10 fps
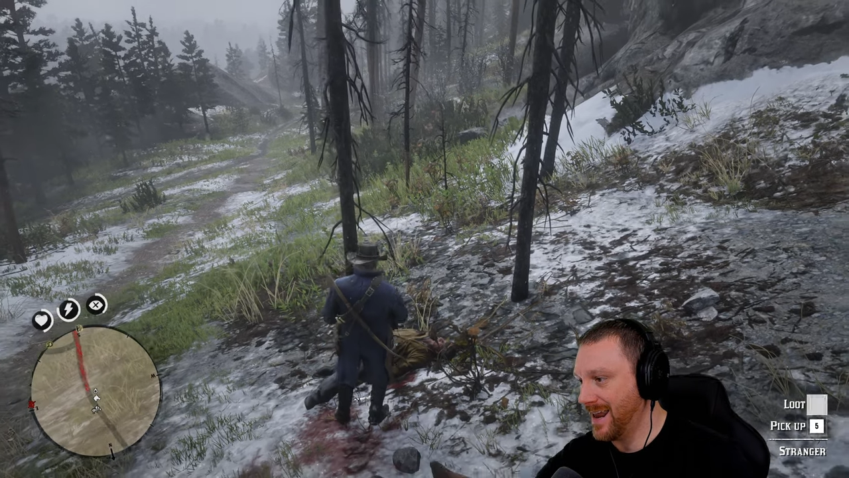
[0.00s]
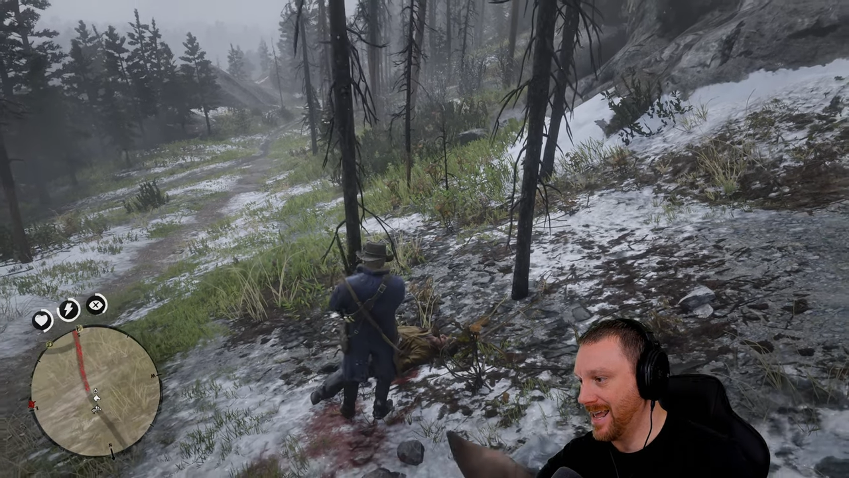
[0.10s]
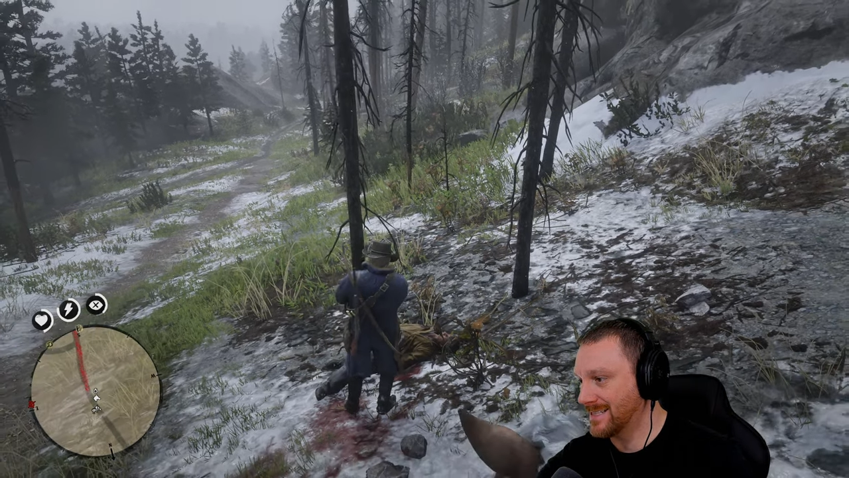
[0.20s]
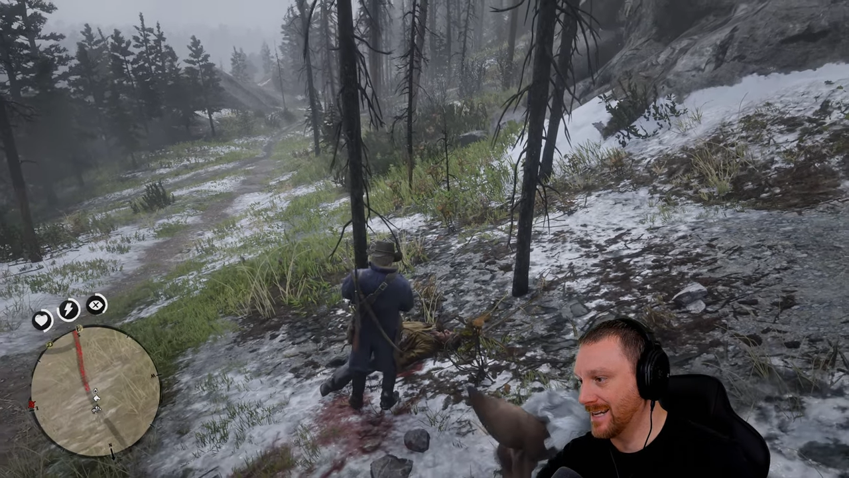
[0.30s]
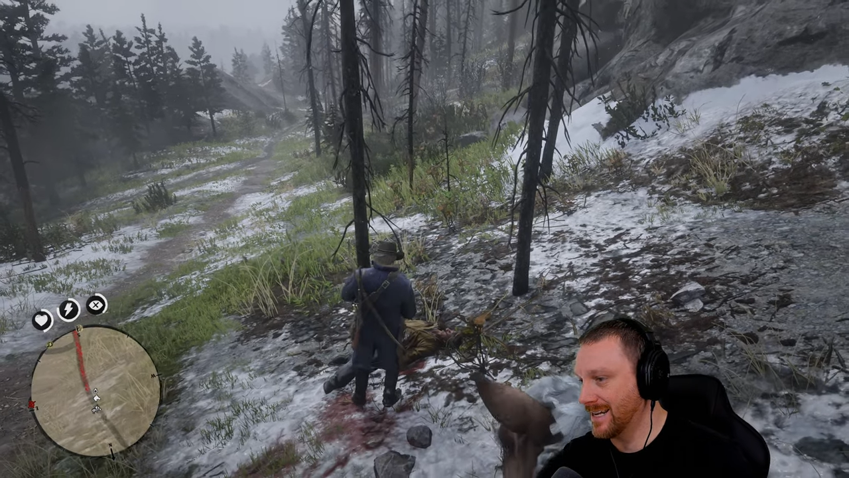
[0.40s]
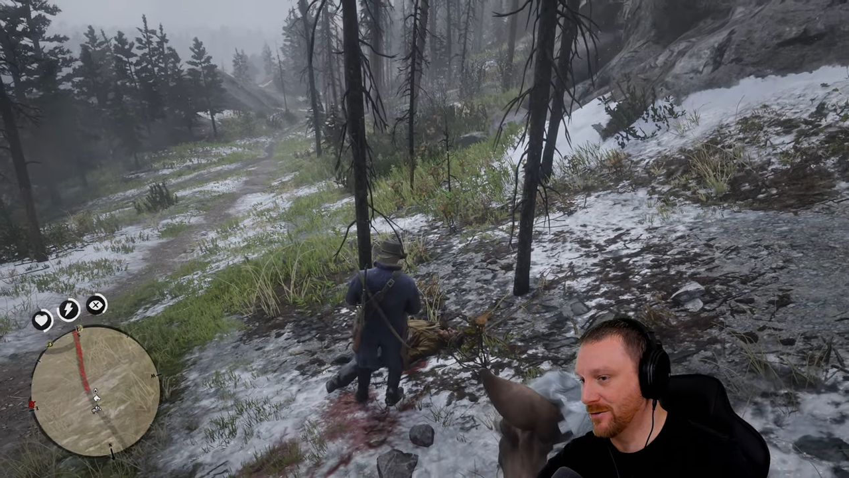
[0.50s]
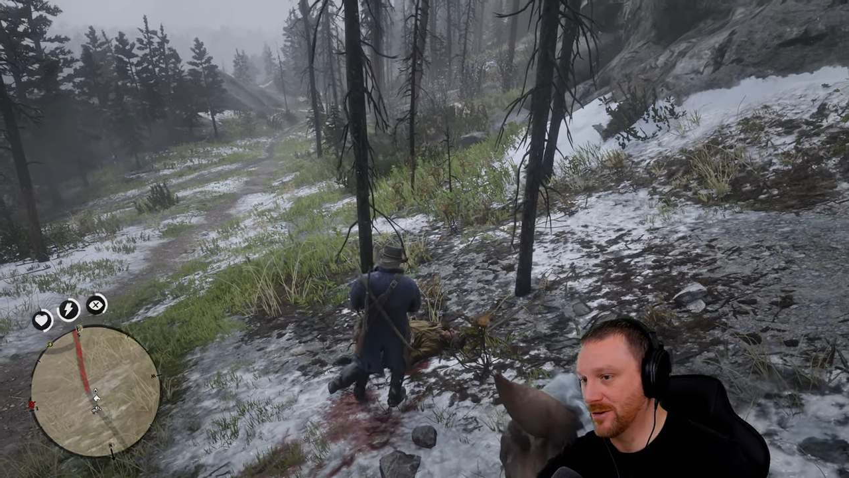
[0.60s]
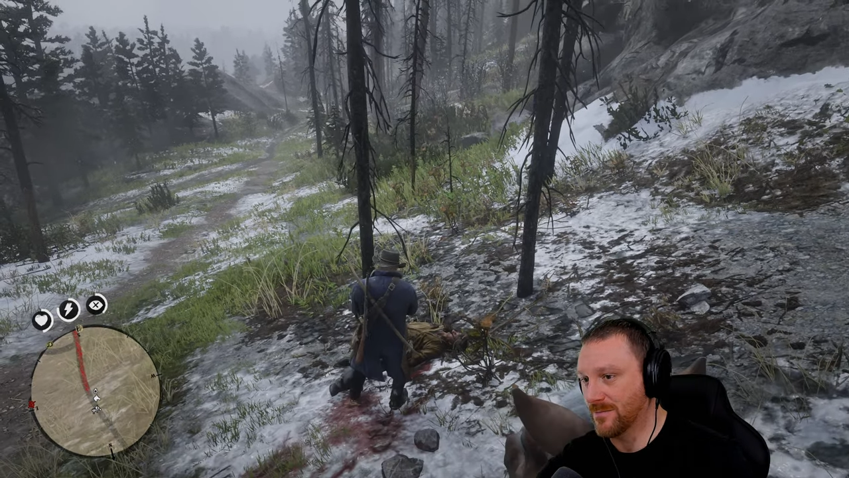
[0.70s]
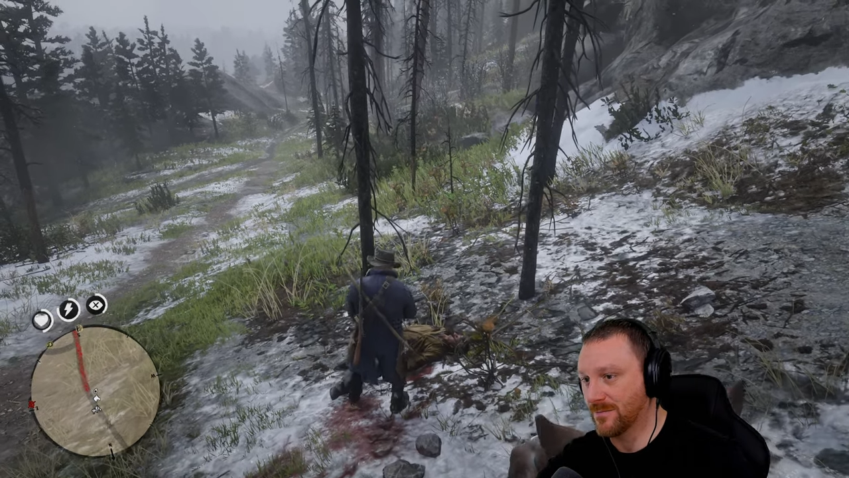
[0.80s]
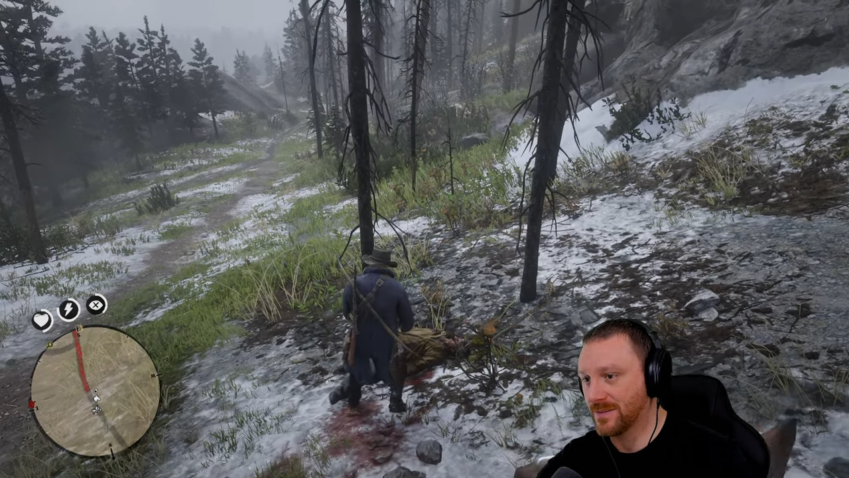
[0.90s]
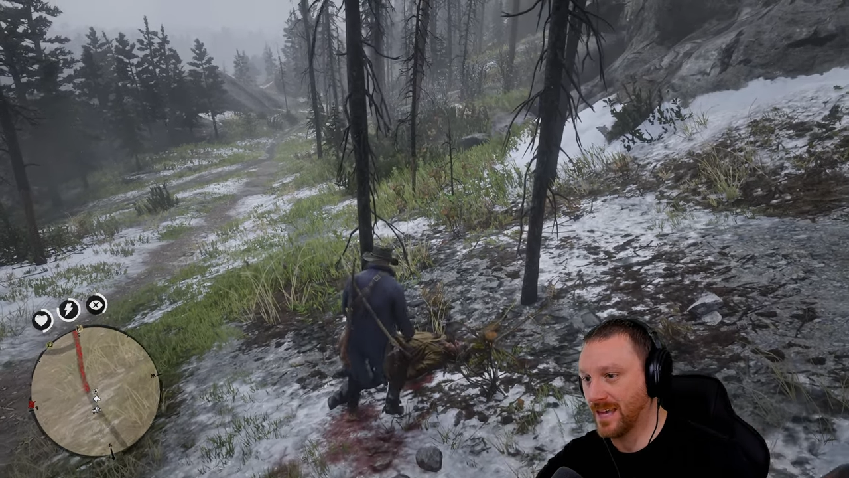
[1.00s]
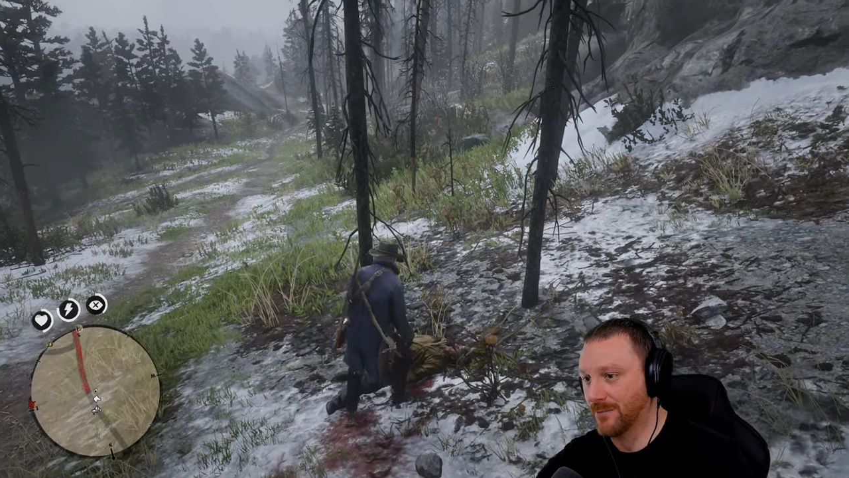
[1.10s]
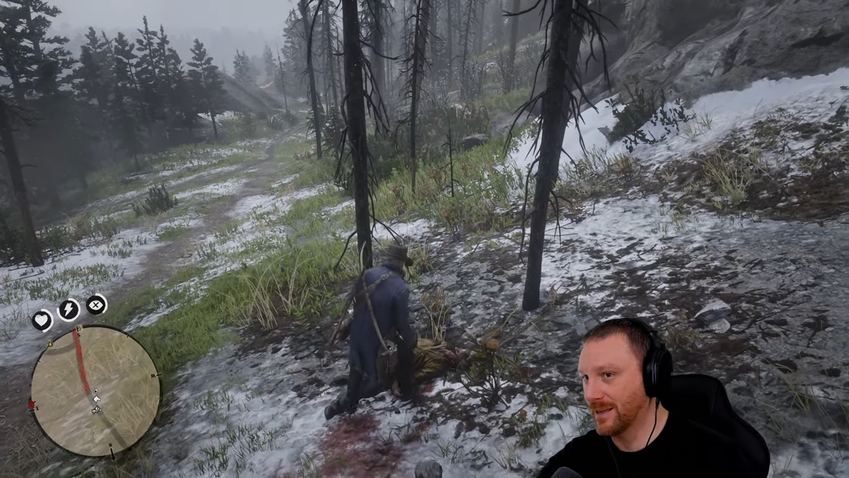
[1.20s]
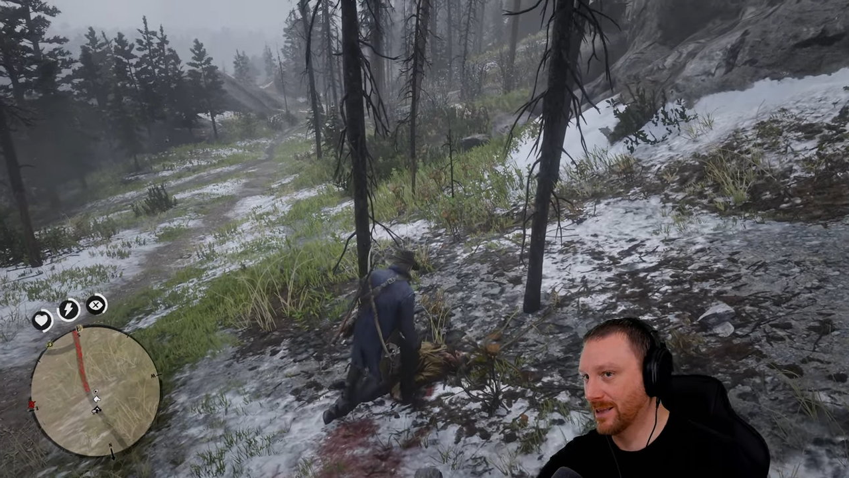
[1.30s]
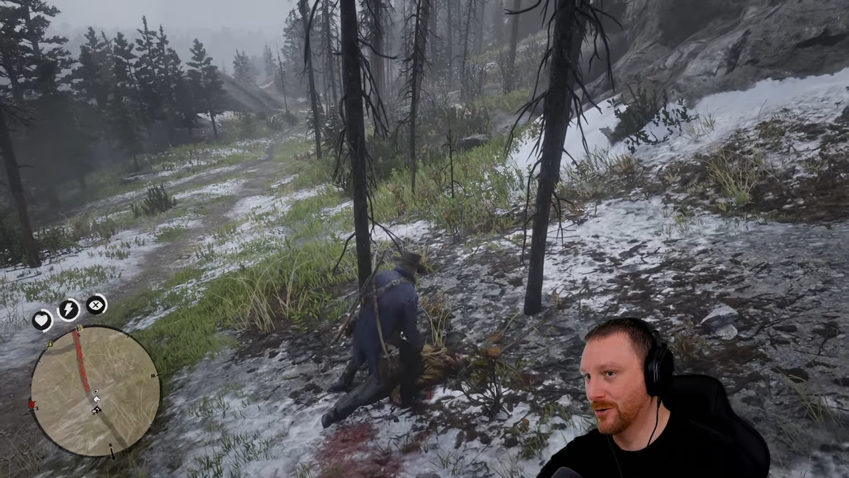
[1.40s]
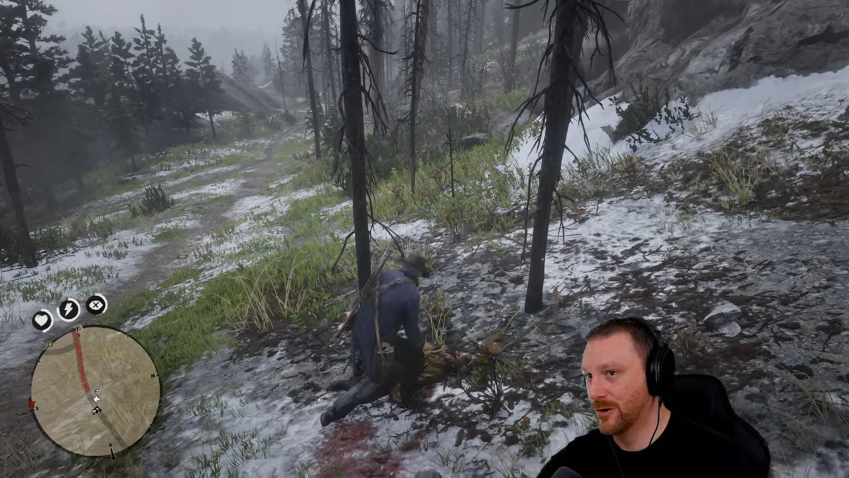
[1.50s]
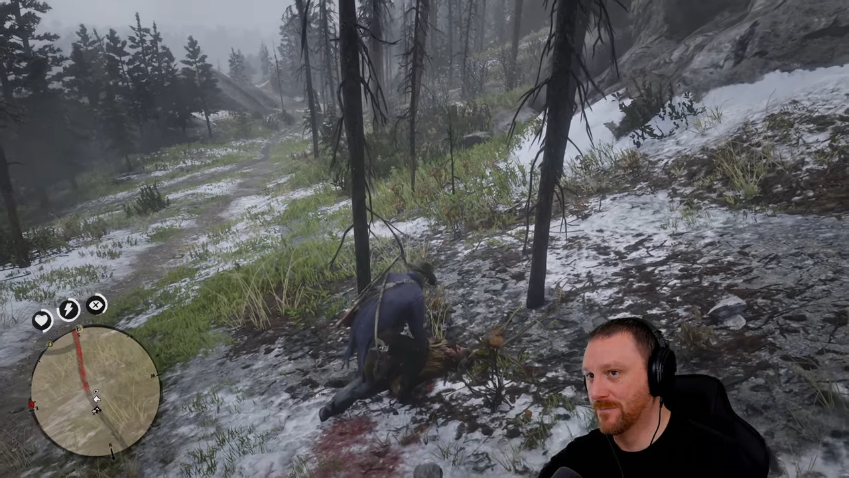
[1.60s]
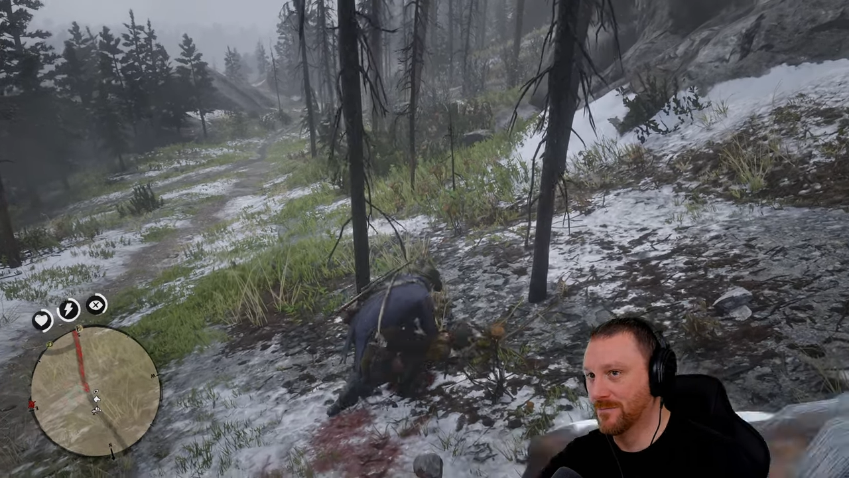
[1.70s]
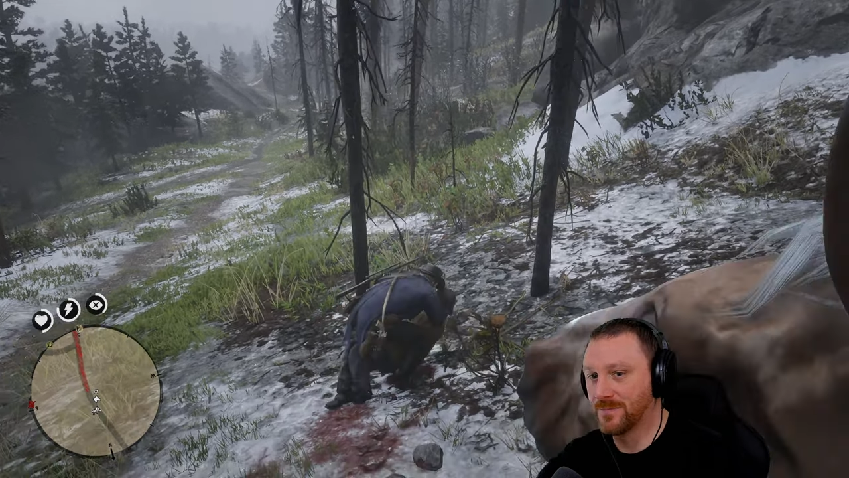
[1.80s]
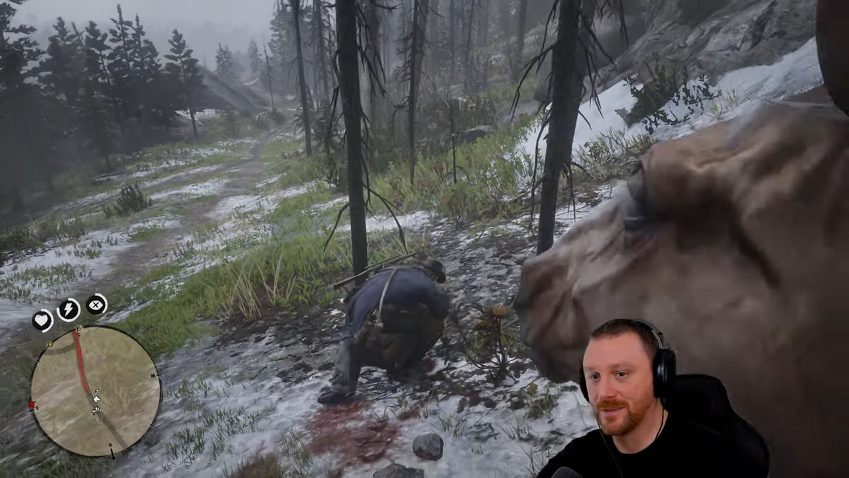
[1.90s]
Let's loot him. Can we loot him?